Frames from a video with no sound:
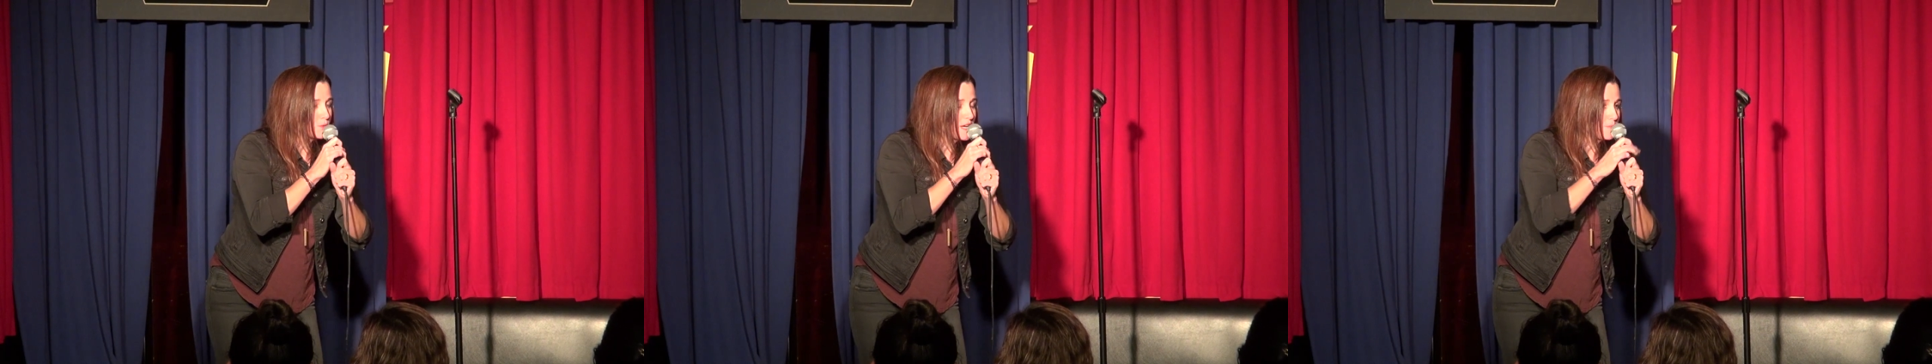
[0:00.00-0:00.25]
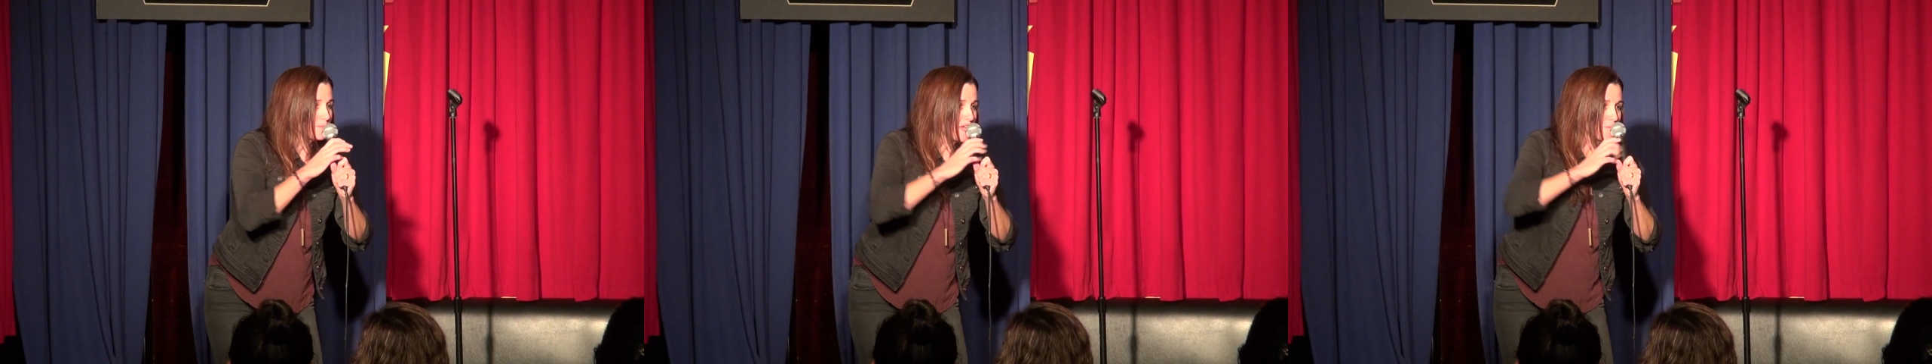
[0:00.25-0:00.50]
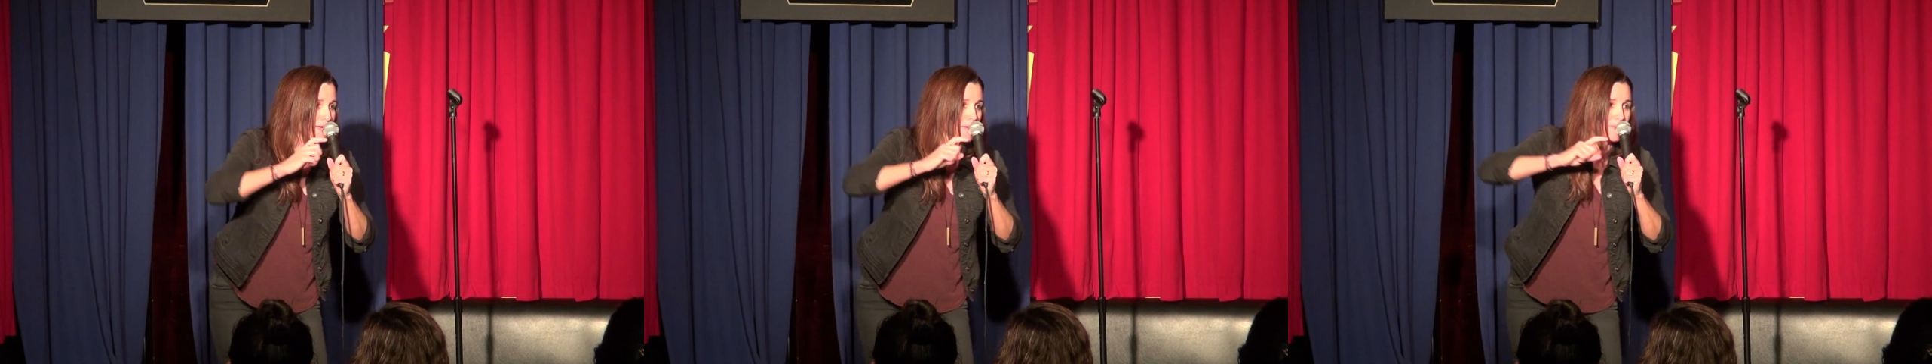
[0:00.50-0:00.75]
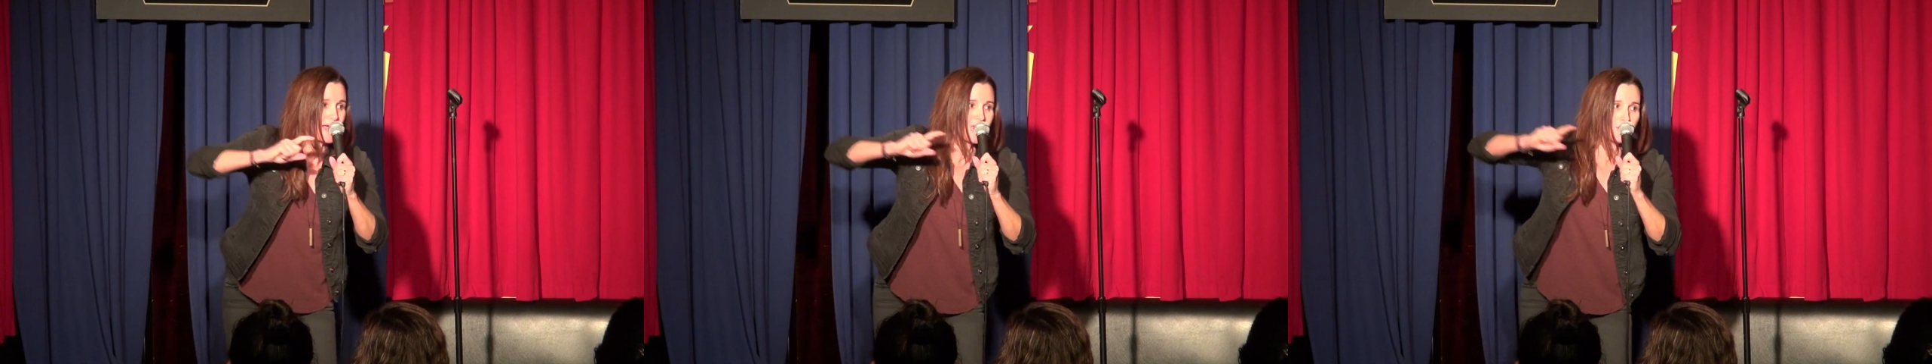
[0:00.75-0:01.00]
between me and
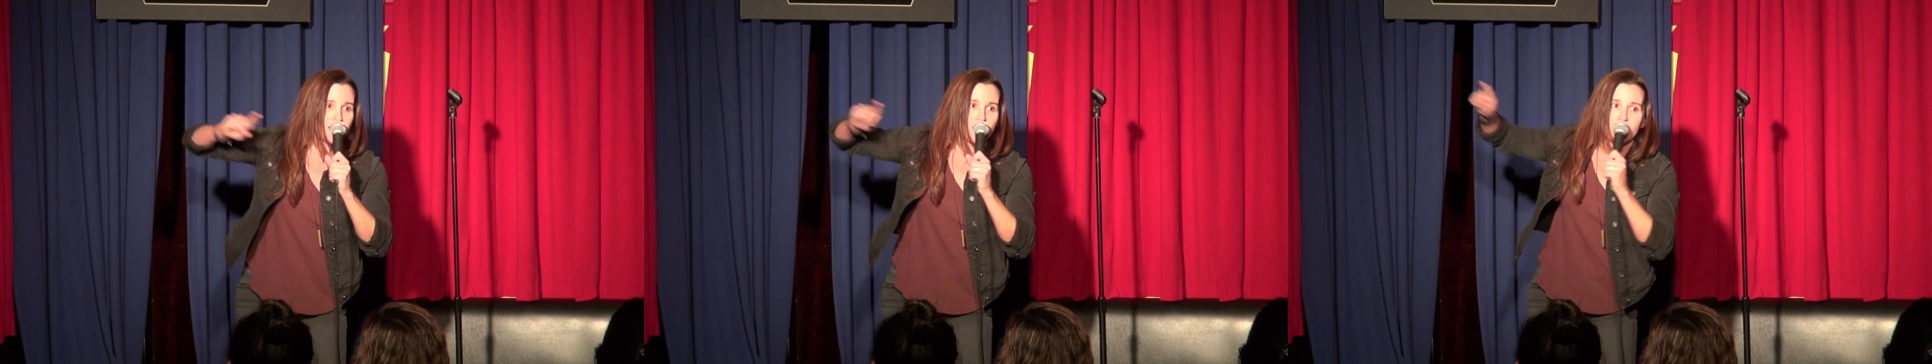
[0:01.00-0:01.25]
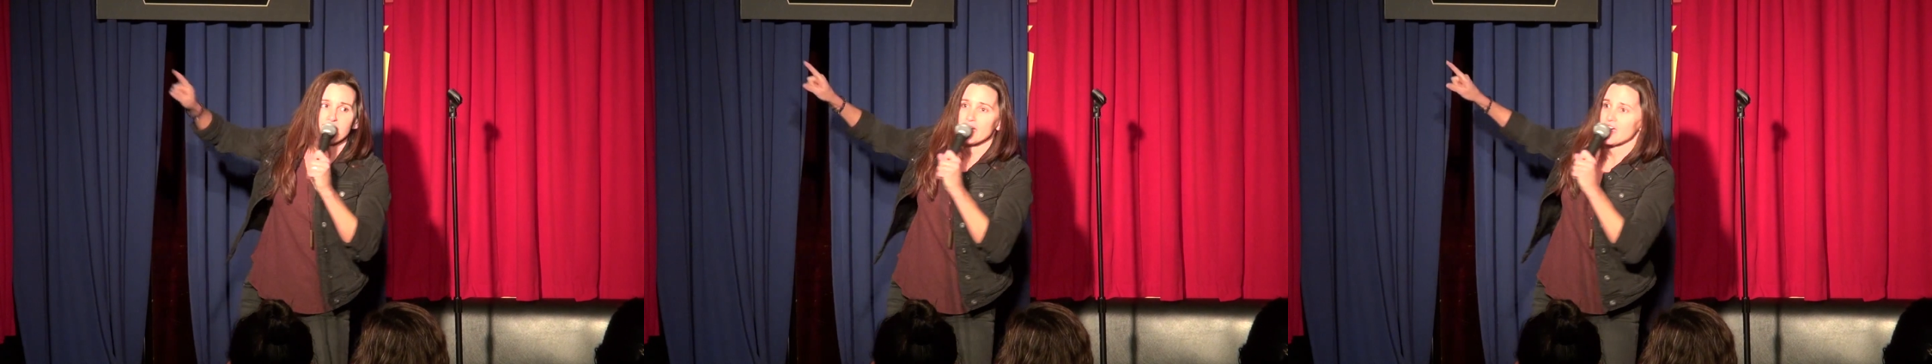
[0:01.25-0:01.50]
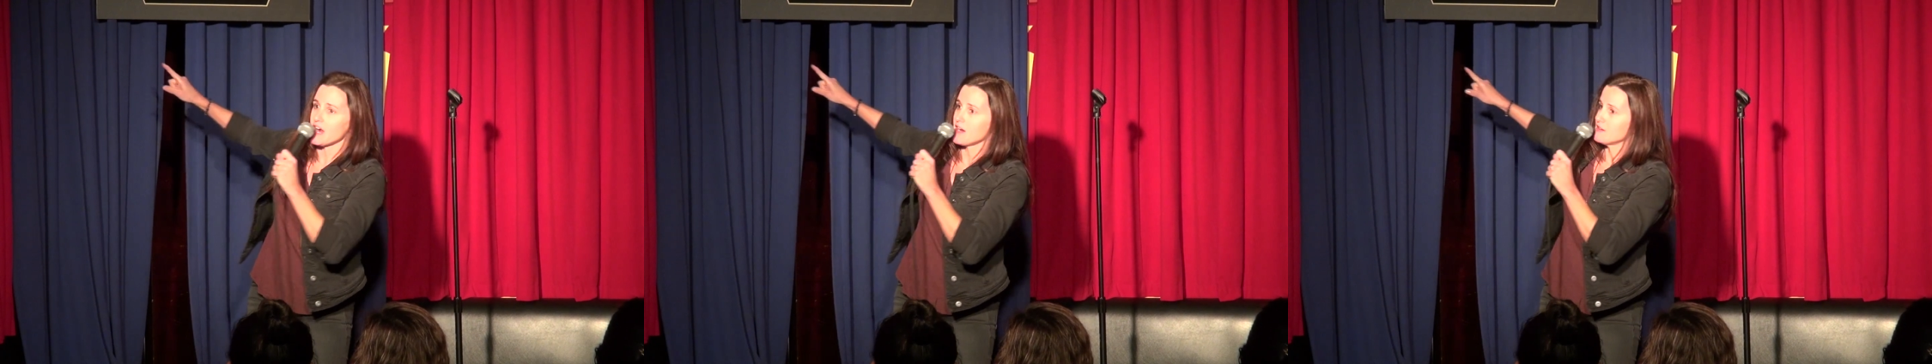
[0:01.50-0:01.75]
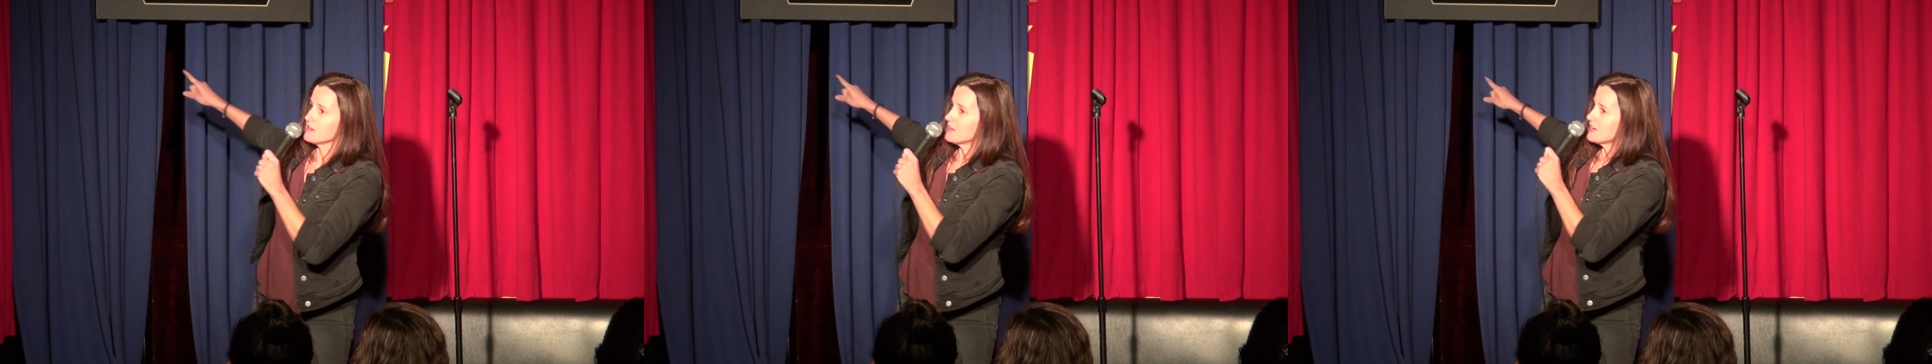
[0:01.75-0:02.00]
my baby over there.